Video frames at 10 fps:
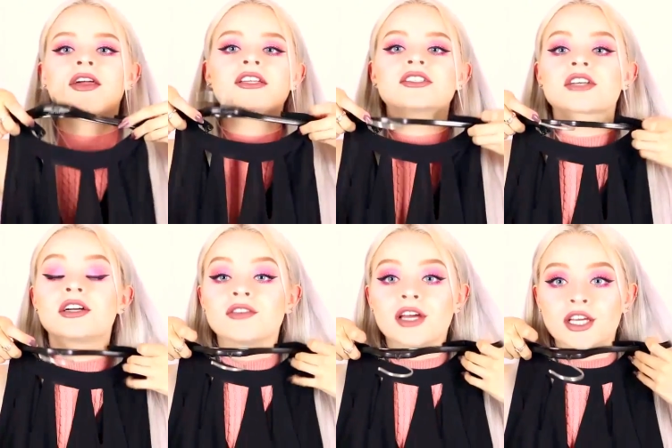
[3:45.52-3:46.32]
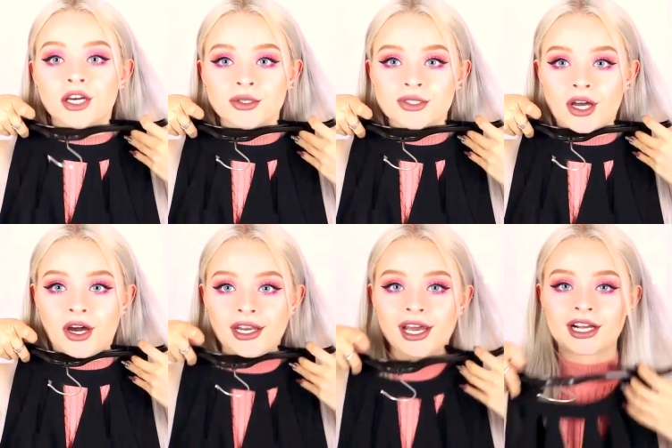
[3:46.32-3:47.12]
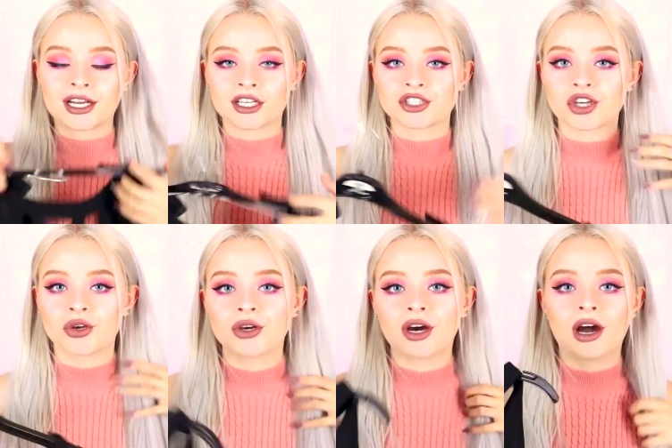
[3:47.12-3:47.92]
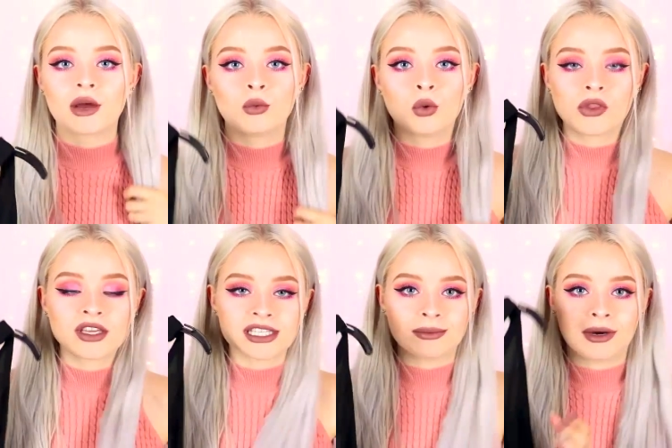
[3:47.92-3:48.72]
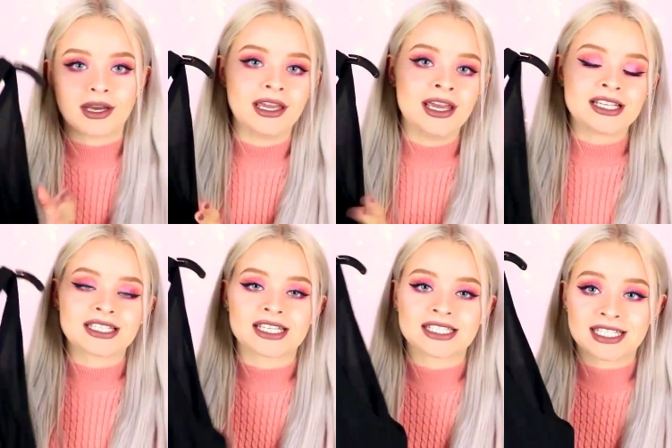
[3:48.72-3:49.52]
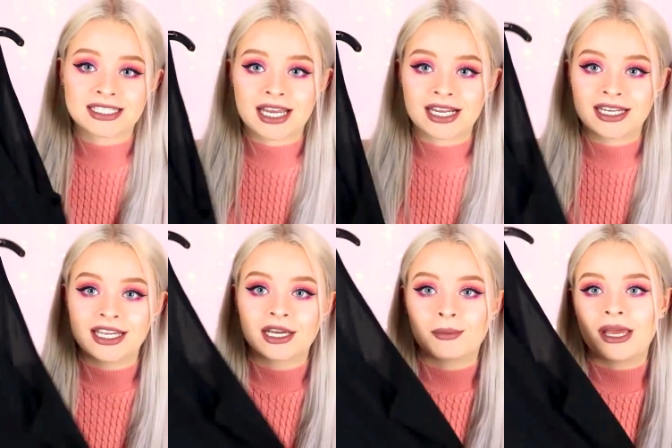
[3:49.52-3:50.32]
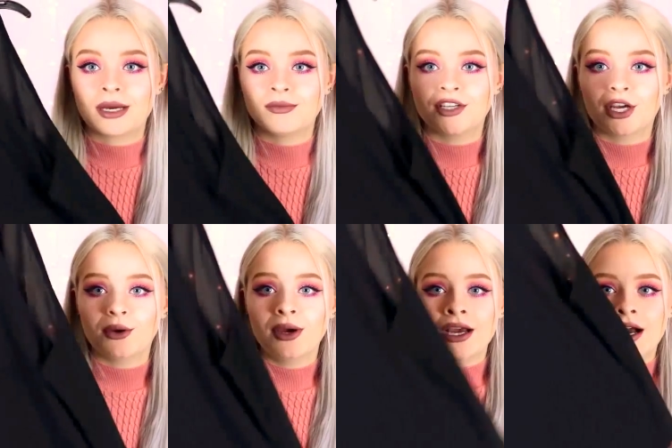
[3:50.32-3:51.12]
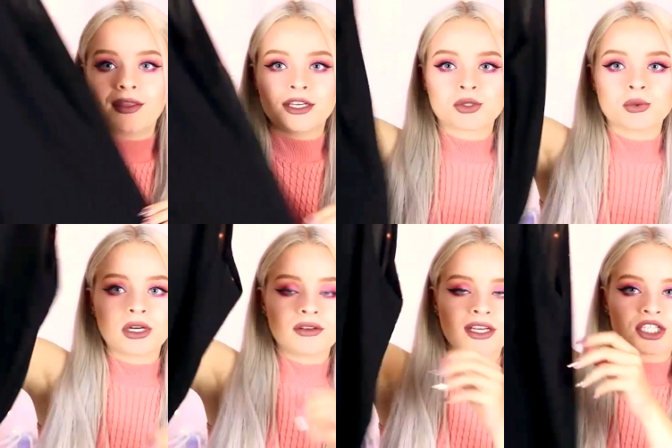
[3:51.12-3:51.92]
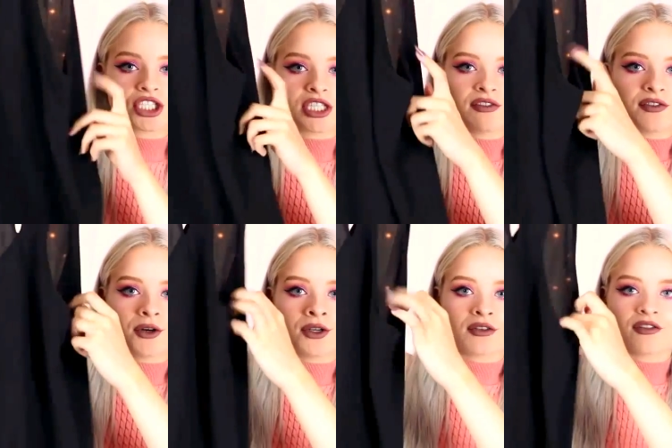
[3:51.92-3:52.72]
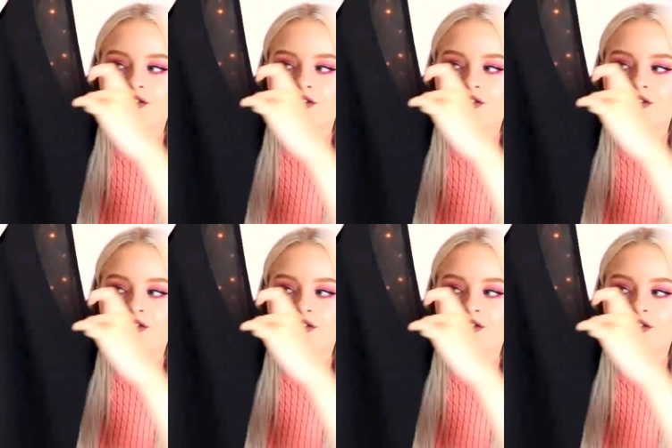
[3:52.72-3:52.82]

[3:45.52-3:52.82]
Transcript: and then it just kind of like goes high neck like a choker I wore this in my testing technique makeup video and then it's all kind of like chiffon and